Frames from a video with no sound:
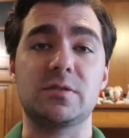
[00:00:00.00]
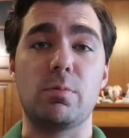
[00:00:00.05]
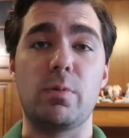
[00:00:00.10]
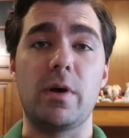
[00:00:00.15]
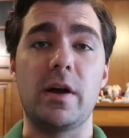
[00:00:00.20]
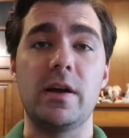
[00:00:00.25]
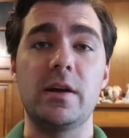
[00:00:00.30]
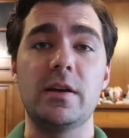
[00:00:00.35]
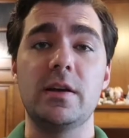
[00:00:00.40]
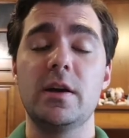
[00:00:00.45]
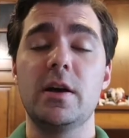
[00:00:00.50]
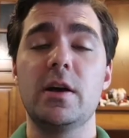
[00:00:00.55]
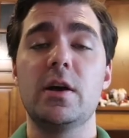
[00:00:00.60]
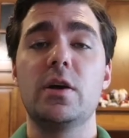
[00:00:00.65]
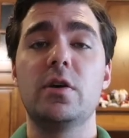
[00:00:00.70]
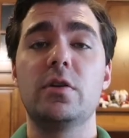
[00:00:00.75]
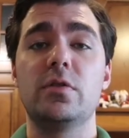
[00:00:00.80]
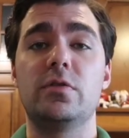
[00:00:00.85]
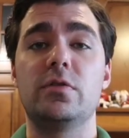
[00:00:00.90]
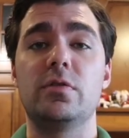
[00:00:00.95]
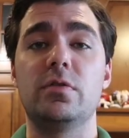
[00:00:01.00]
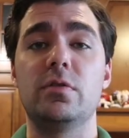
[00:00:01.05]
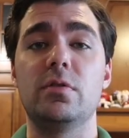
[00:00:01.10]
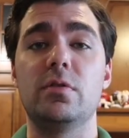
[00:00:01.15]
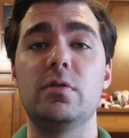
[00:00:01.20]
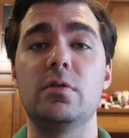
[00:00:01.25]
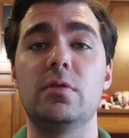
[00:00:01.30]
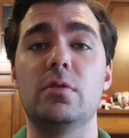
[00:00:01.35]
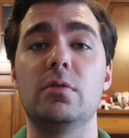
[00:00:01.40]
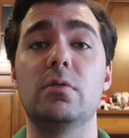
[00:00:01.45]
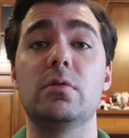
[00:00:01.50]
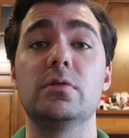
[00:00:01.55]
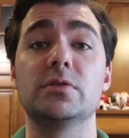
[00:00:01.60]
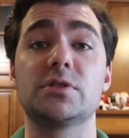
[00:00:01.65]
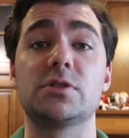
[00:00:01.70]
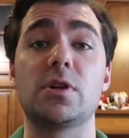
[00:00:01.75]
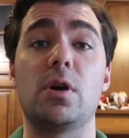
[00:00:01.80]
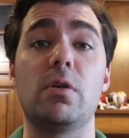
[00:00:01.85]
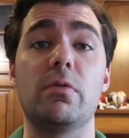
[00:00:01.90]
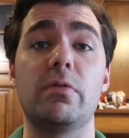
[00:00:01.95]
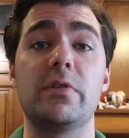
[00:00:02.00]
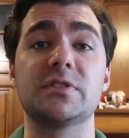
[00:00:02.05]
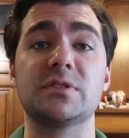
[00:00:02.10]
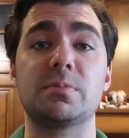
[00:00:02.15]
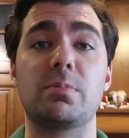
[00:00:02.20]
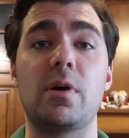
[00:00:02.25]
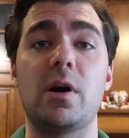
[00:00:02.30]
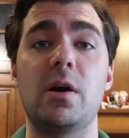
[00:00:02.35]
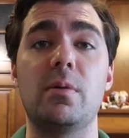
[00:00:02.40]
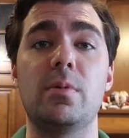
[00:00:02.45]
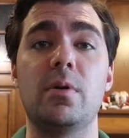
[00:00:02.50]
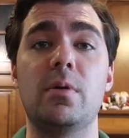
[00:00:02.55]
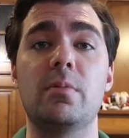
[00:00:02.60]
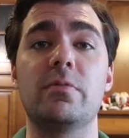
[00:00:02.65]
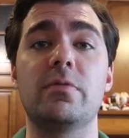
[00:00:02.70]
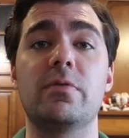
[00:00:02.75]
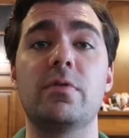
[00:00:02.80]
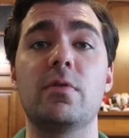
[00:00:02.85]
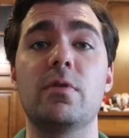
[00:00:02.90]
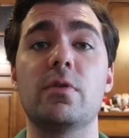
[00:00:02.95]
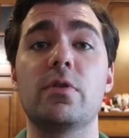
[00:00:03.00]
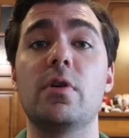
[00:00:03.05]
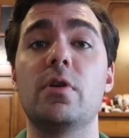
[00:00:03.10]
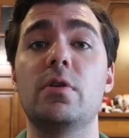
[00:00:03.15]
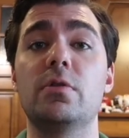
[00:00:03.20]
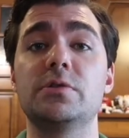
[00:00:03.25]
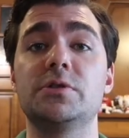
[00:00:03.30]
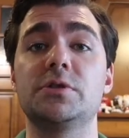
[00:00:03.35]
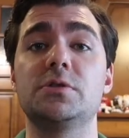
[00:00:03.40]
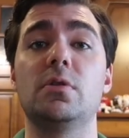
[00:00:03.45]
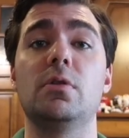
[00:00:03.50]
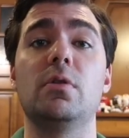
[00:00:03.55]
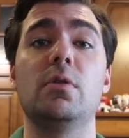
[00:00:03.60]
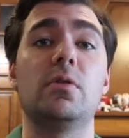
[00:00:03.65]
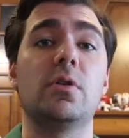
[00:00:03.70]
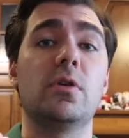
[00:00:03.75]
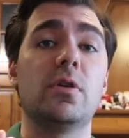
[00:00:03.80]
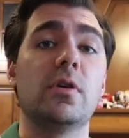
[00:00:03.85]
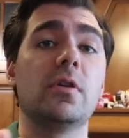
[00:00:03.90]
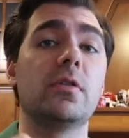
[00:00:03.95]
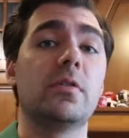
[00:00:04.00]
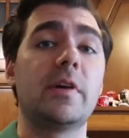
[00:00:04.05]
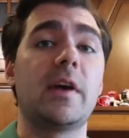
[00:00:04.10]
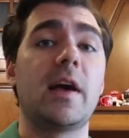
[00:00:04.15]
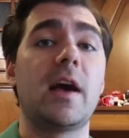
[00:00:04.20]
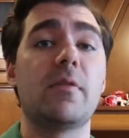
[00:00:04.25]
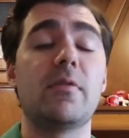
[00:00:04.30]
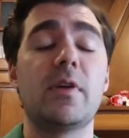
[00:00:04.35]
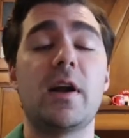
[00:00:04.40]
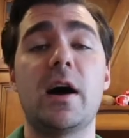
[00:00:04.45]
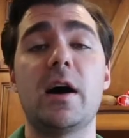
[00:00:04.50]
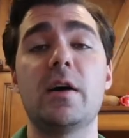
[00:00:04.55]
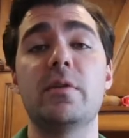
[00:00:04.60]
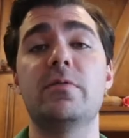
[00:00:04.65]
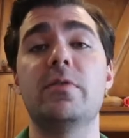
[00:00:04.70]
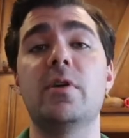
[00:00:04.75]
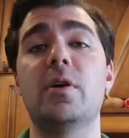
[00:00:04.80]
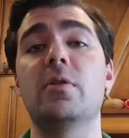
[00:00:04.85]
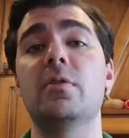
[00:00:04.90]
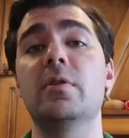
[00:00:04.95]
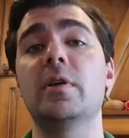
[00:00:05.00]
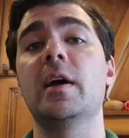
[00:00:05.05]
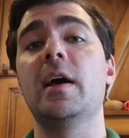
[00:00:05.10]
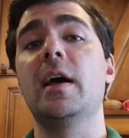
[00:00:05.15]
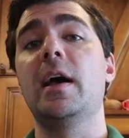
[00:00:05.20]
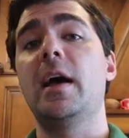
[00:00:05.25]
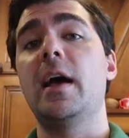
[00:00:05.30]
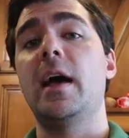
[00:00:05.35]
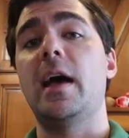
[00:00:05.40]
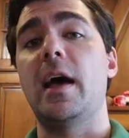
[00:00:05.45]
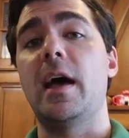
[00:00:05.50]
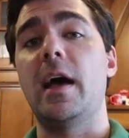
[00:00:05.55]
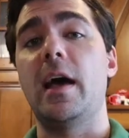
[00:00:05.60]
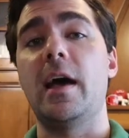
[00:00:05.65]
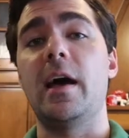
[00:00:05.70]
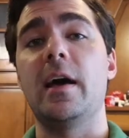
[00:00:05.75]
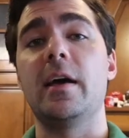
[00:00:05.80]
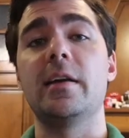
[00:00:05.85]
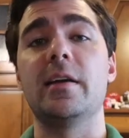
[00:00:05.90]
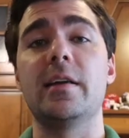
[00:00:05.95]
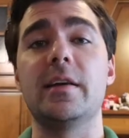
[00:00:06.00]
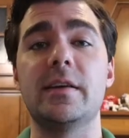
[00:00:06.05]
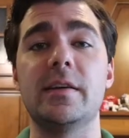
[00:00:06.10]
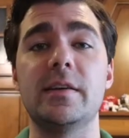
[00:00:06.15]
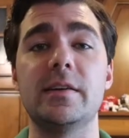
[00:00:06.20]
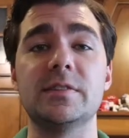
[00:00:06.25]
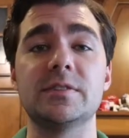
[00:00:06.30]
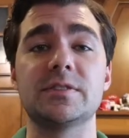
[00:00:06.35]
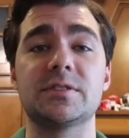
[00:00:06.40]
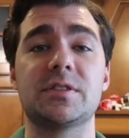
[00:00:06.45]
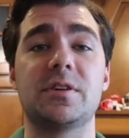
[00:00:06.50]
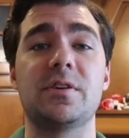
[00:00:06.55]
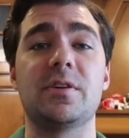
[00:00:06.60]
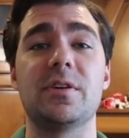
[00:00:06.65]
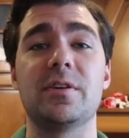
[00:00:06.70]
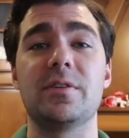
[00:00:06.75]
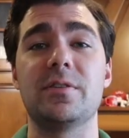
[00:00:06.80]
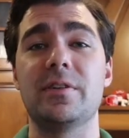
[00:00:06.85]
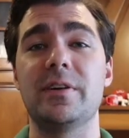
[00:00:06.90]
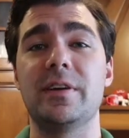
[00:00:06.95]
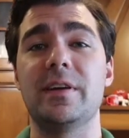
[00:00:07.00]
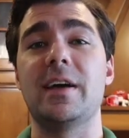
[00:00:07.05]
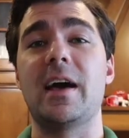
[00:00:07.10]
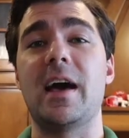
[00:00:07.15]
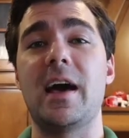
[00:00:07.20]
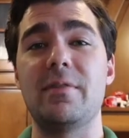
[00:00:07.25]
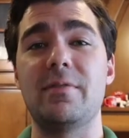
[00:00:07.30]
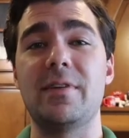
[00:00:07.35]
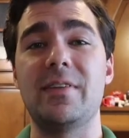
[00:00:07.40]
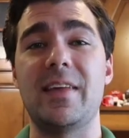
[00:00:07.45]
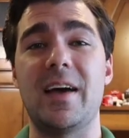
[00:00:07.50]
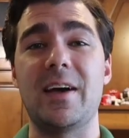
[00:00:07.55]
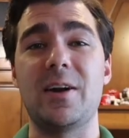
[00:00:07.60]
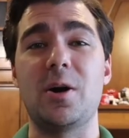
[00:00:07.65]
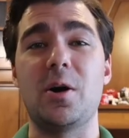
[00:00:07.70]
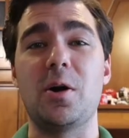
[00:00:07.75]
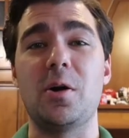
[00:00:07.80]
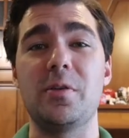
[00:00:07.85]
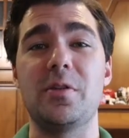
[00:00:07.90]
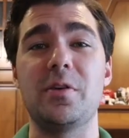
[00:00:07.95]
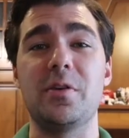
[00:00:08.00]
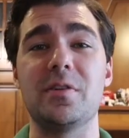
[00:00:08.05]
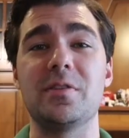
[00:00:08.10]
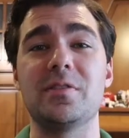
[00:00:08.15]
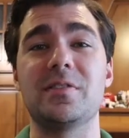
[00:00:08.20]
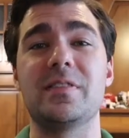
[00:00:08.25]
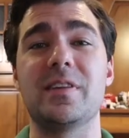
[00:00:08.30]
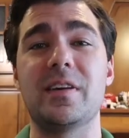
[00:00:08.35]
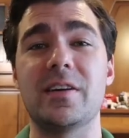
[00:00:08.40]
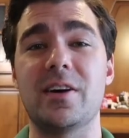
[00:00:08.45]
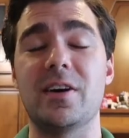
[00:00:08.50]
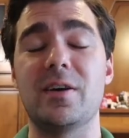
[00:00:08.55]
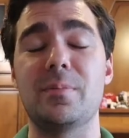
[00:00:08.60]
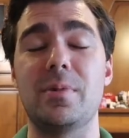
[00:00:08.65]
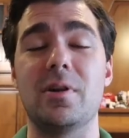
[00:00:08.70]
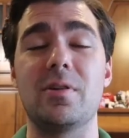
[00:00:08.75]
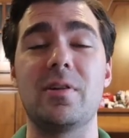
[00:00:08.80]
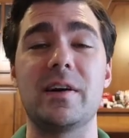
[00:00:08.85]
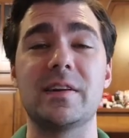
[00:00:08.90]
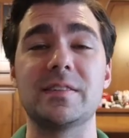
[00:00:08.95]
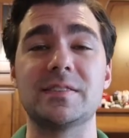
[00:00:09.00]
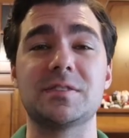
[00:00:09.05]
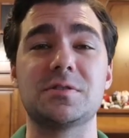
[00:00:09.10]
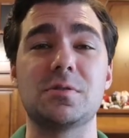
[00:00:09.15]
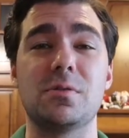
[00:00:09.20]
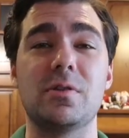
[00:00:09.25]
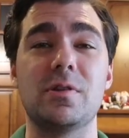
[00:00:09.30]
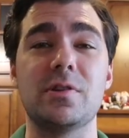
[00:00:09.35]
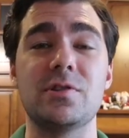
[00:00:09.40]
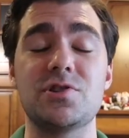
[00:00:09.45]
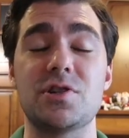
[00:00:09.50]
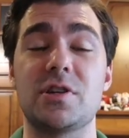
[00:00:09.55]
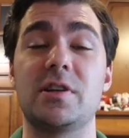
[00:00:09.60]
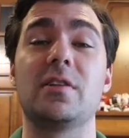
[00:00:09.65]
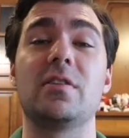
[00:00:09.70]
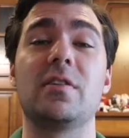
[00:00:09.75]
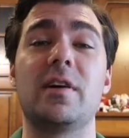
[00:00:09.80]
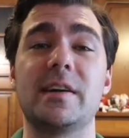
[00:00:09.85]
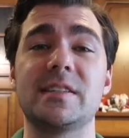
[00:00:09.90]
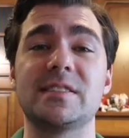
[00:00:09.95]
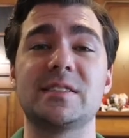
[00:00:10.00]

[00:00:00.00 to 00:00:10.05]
way to solve this problem for those who currently have an iPhone and is currently having that other take up a lot of storage and a lot of